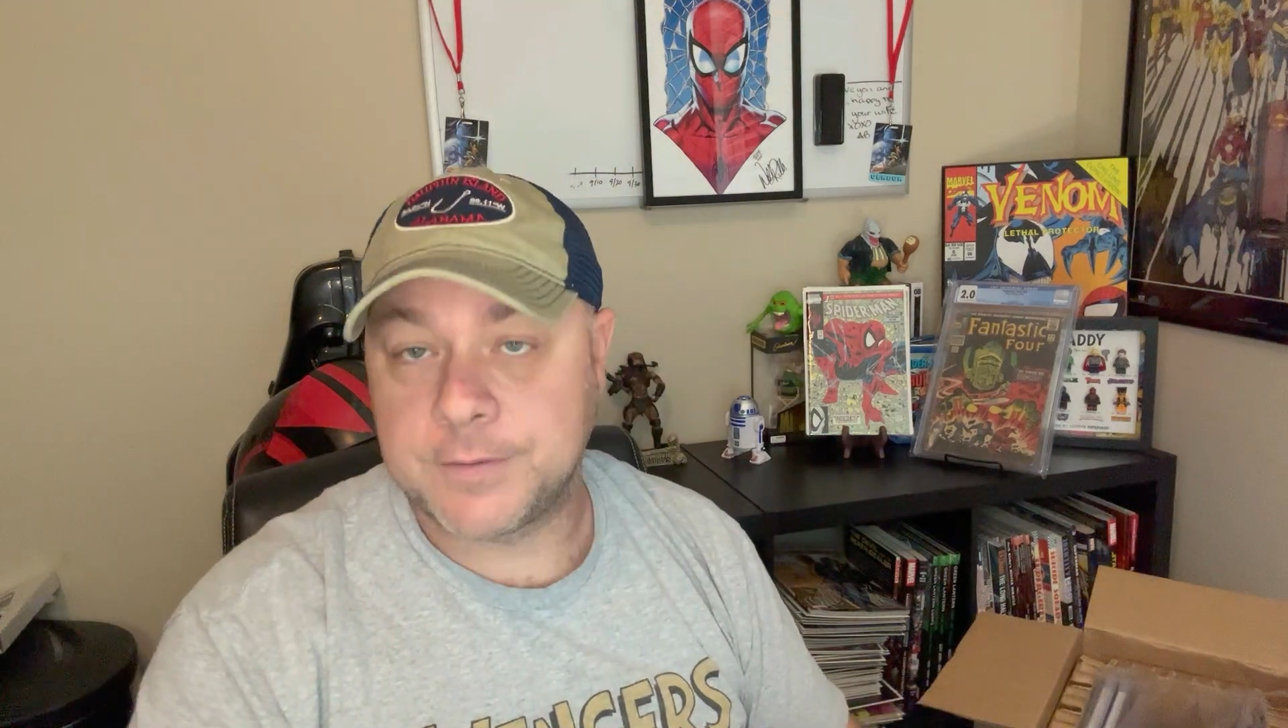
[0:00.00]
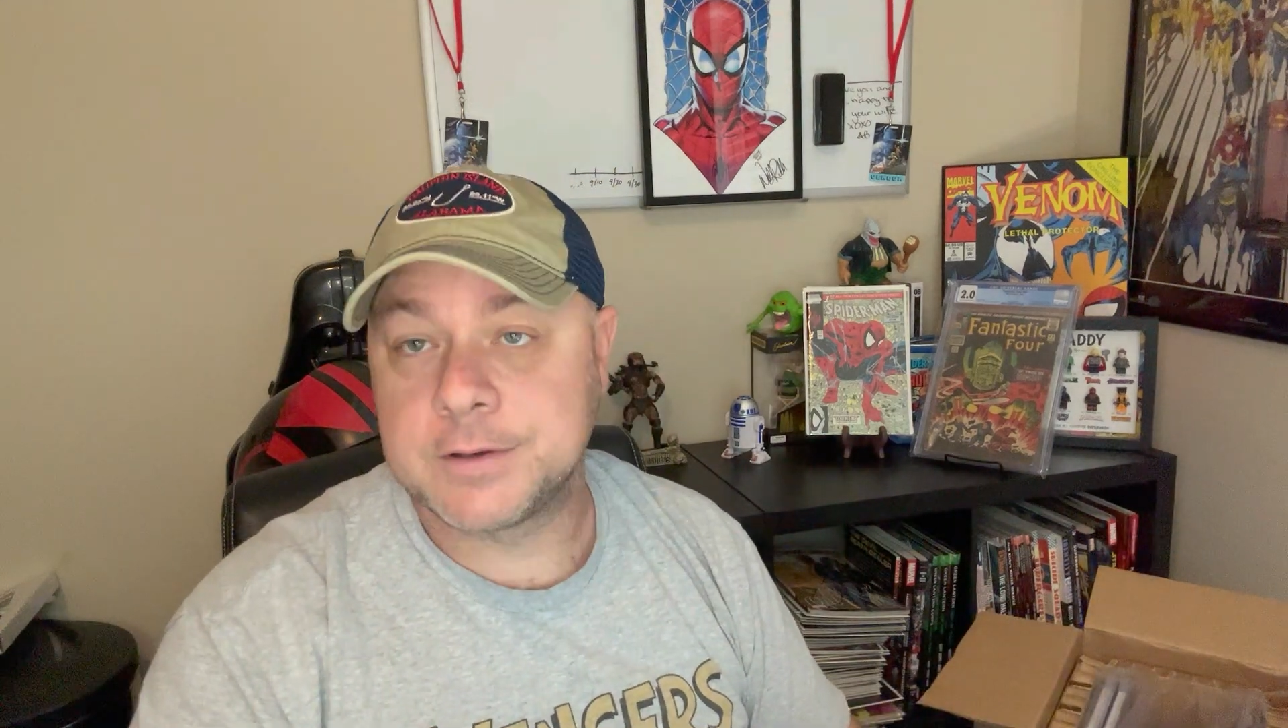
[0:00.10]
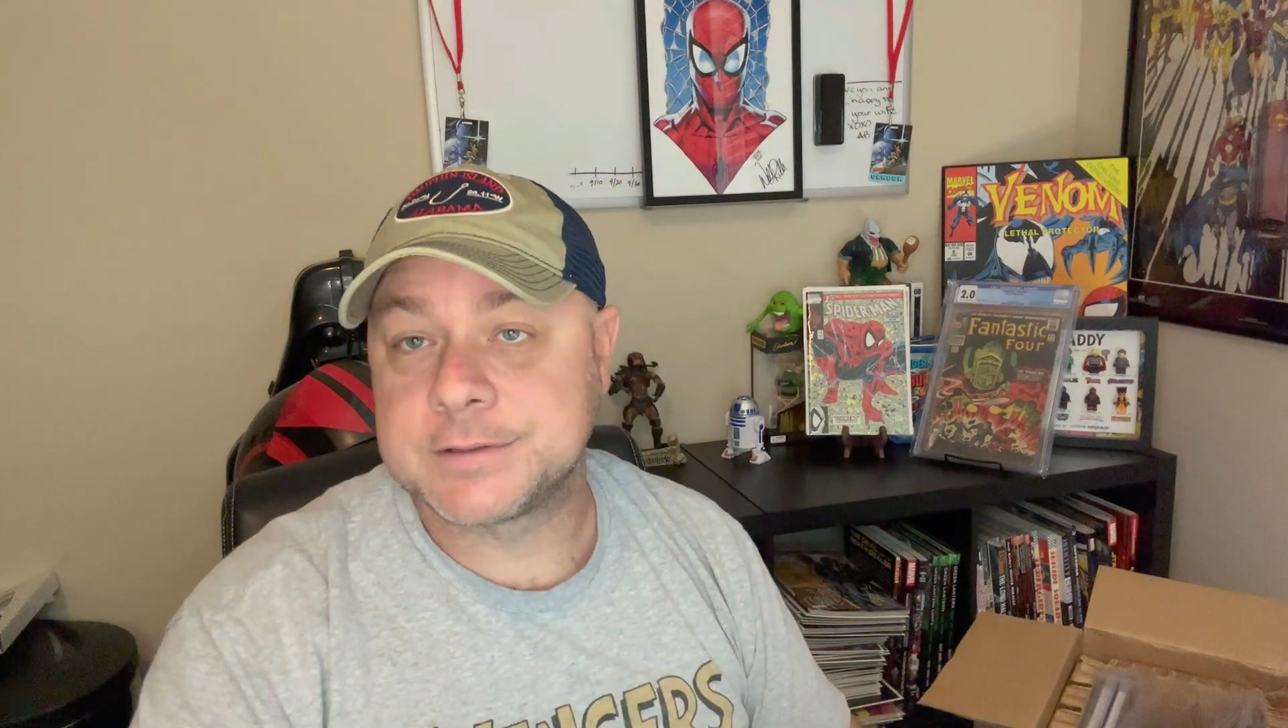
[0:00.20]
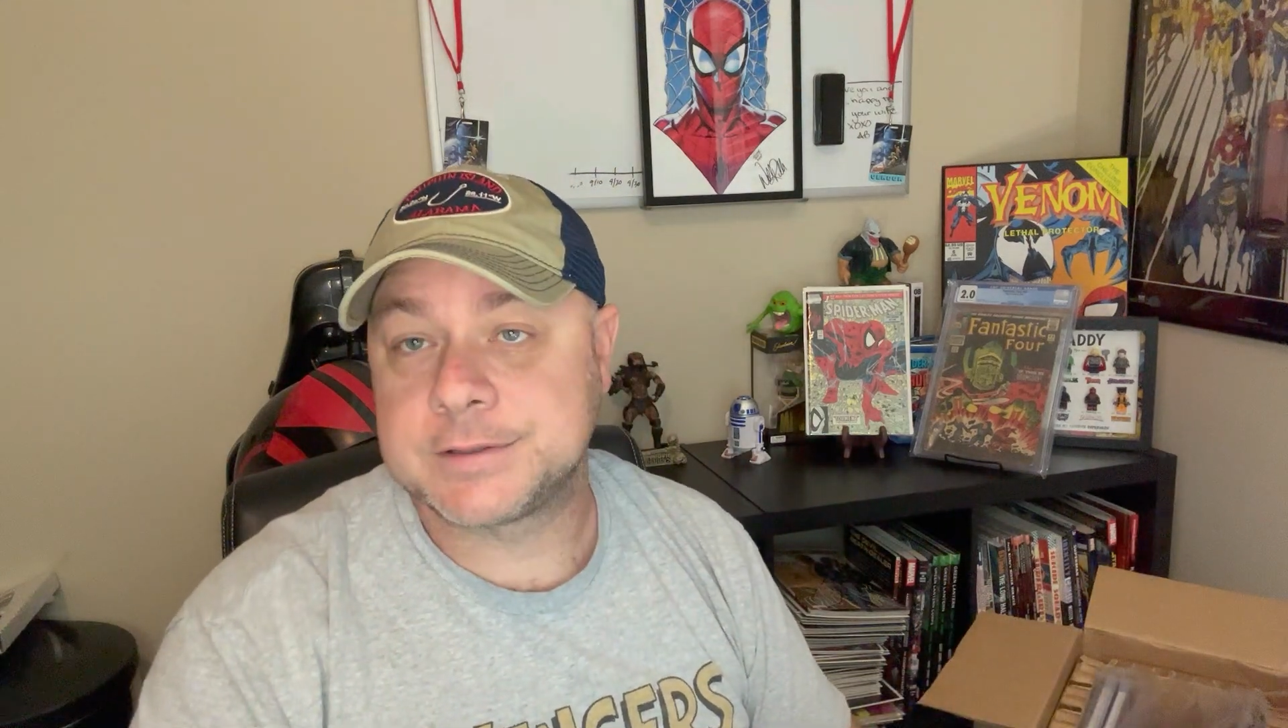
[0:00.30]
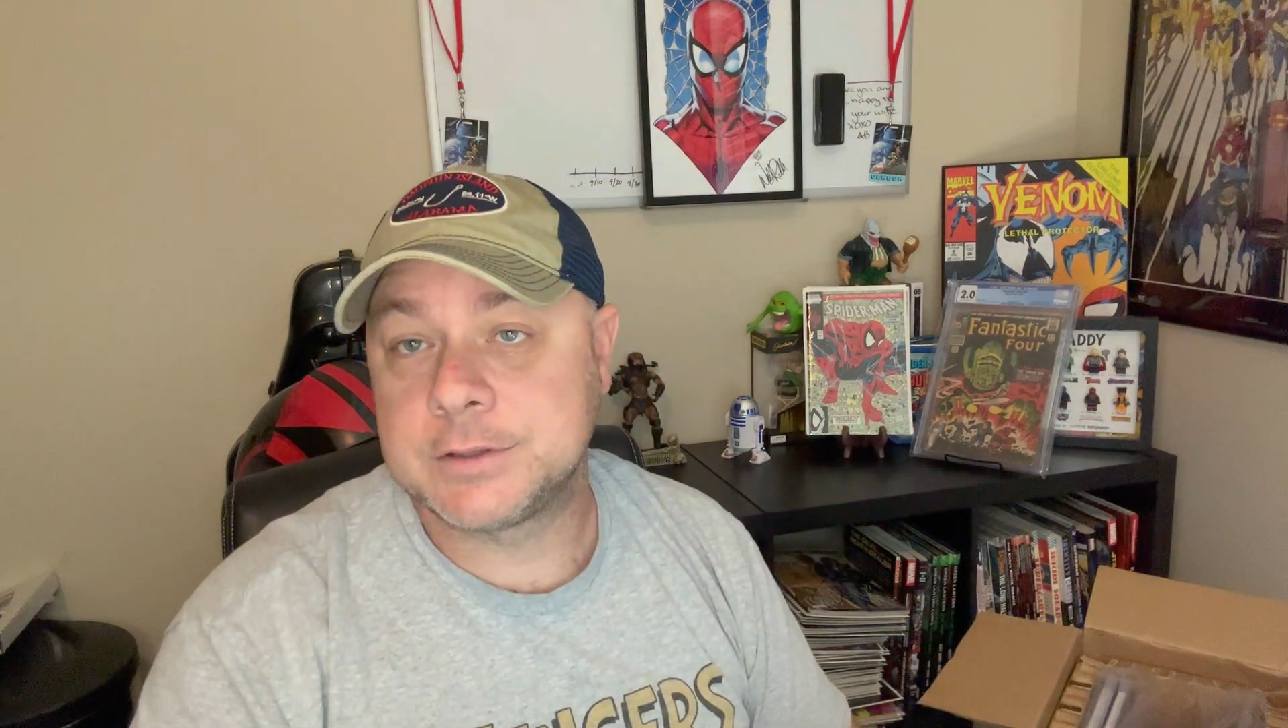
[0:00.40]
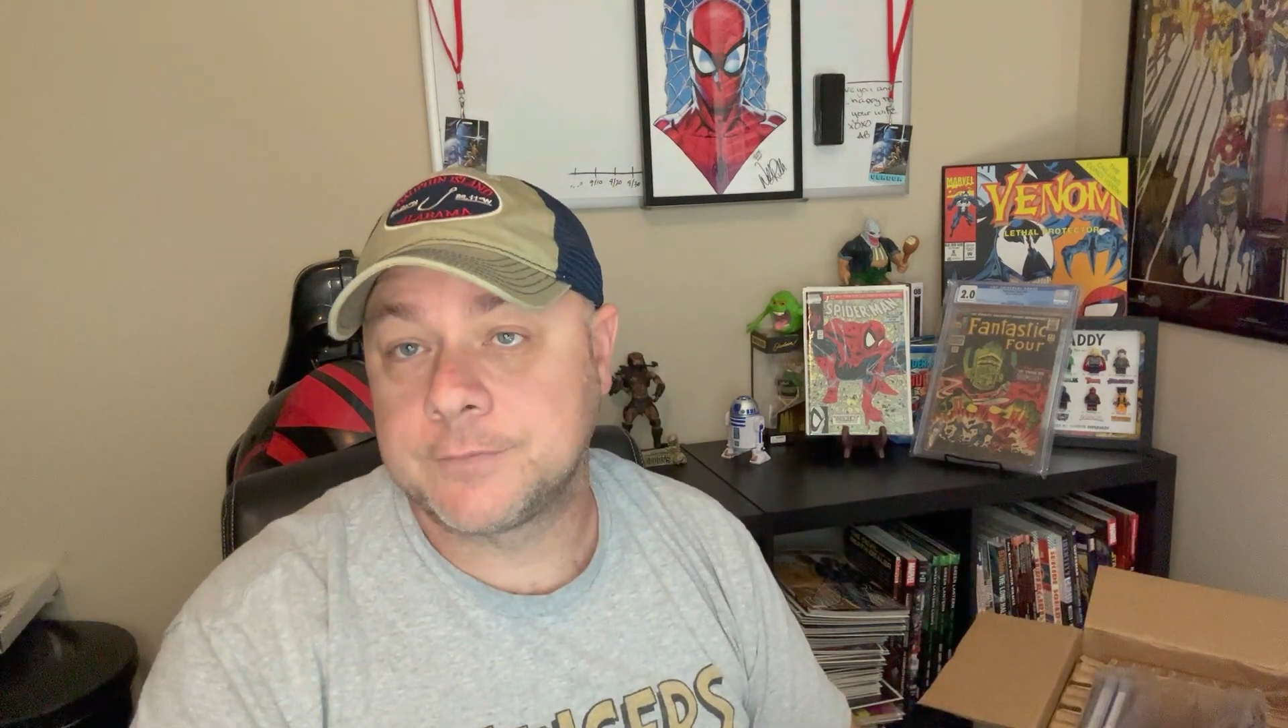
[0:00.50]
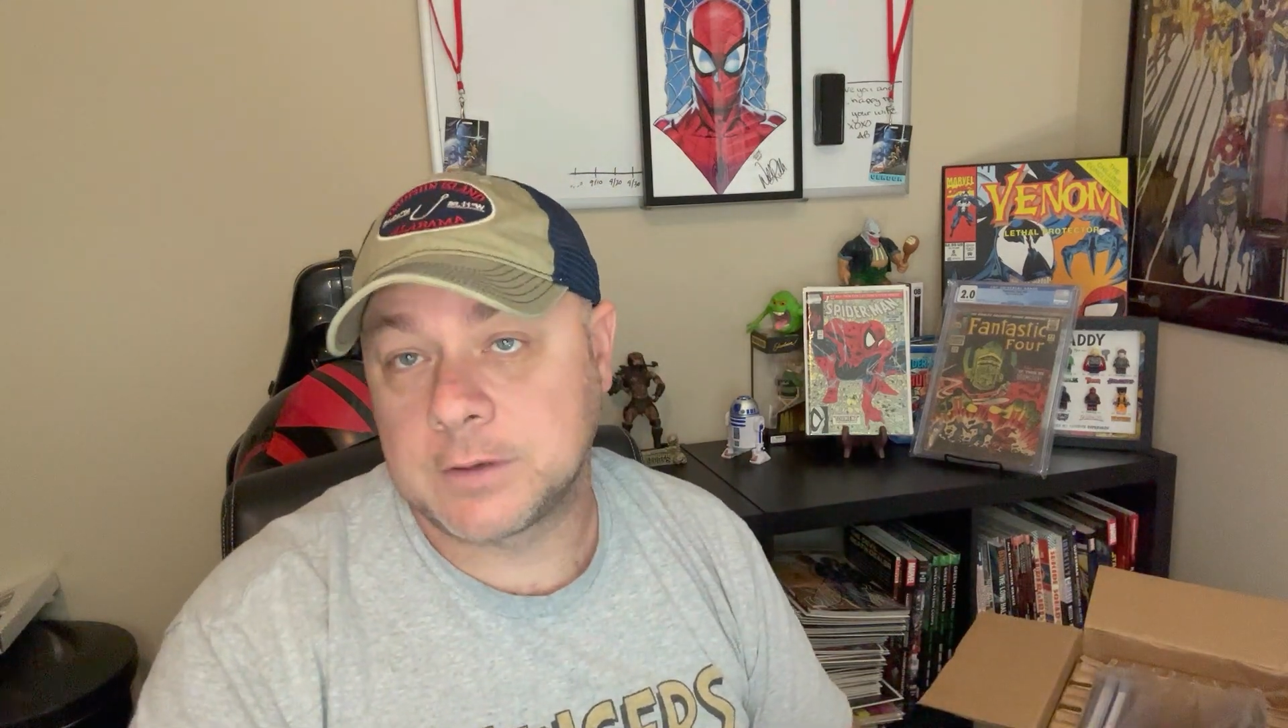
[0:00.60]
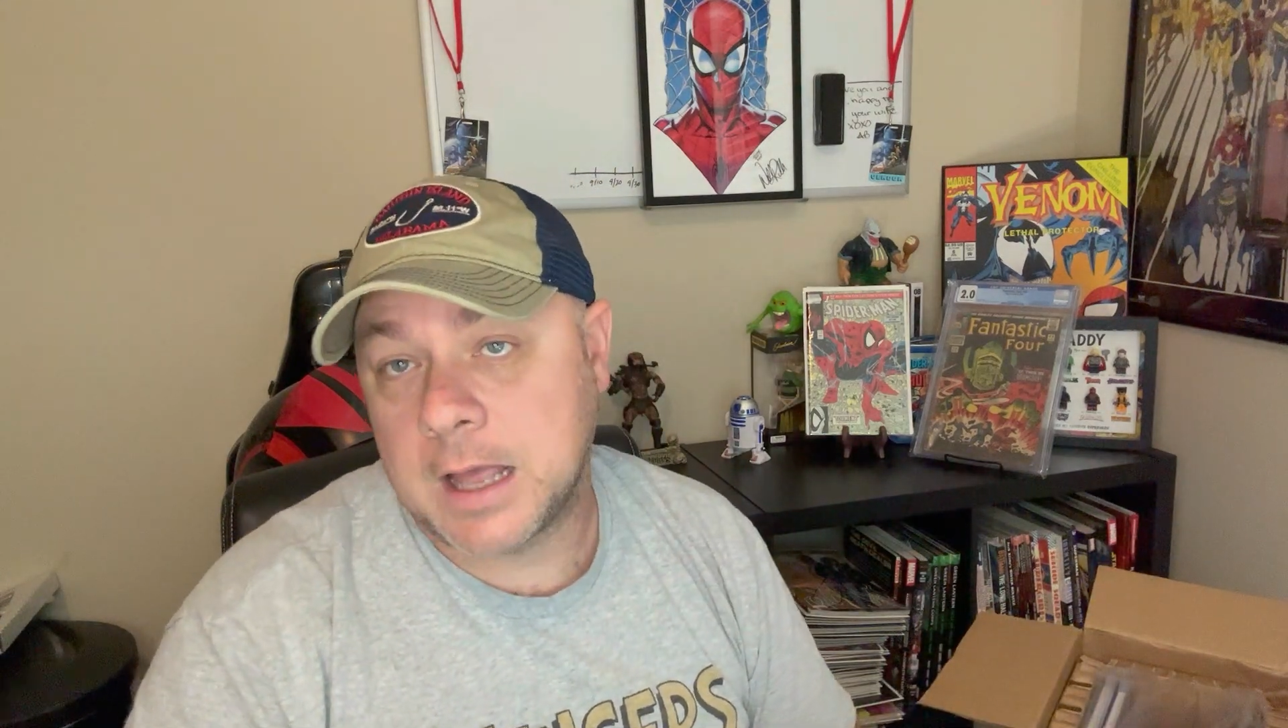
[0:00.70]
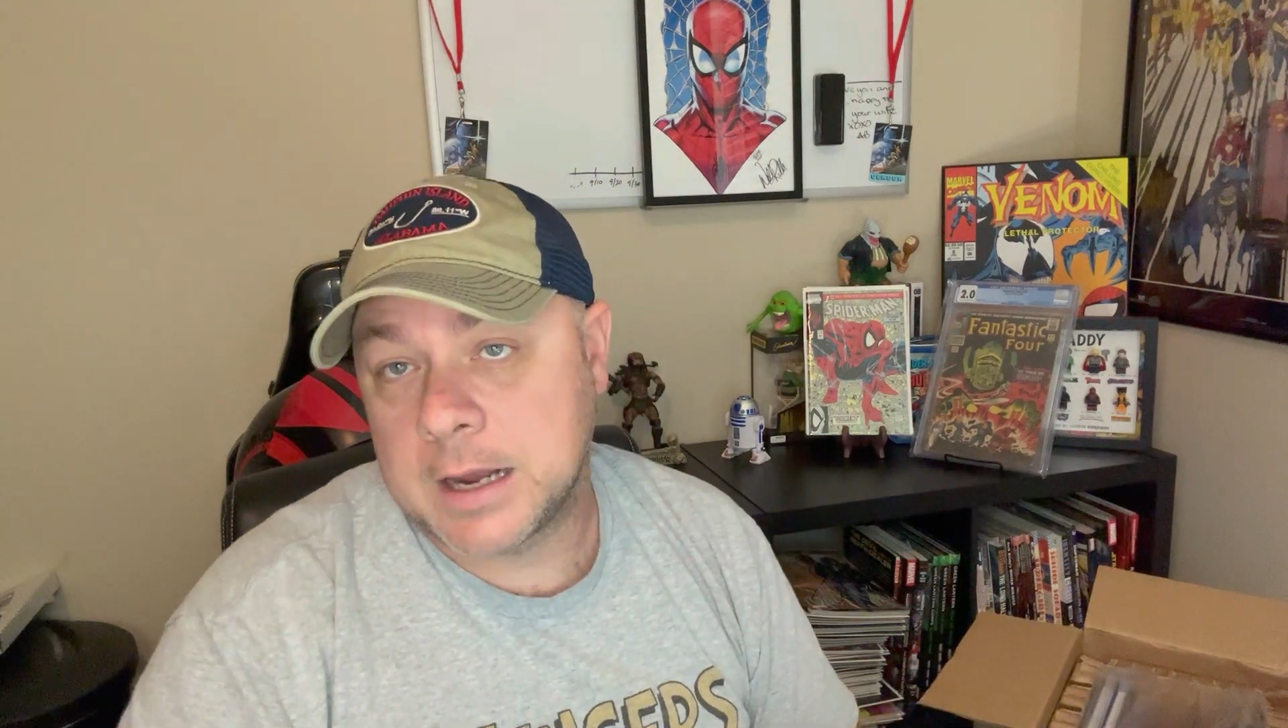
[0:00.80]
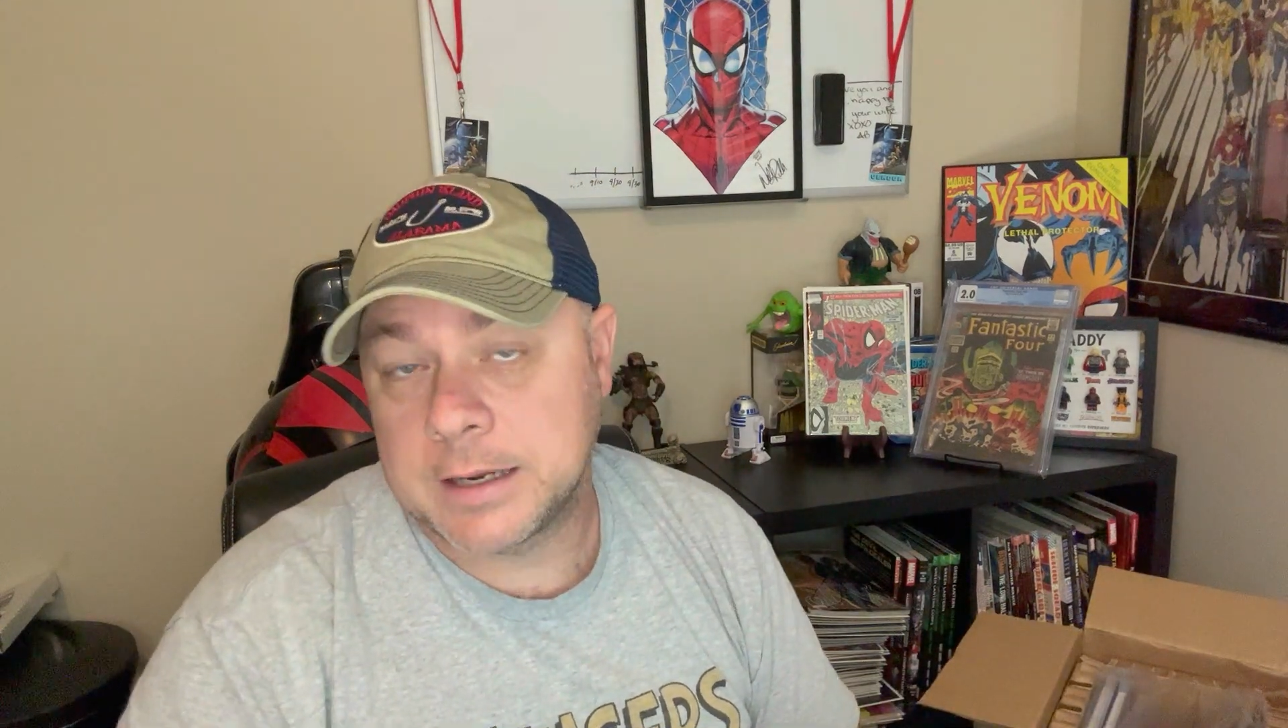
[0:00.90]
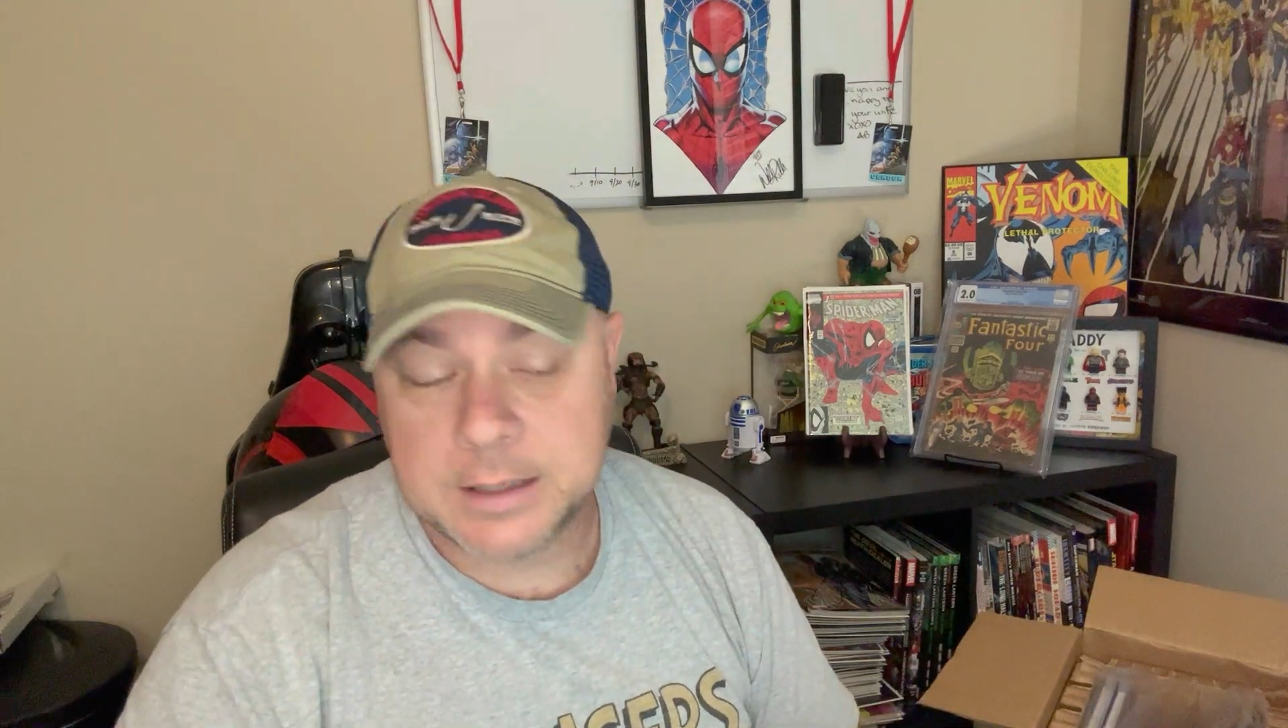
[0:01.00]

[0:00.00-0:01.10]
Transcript: there's a silver lining,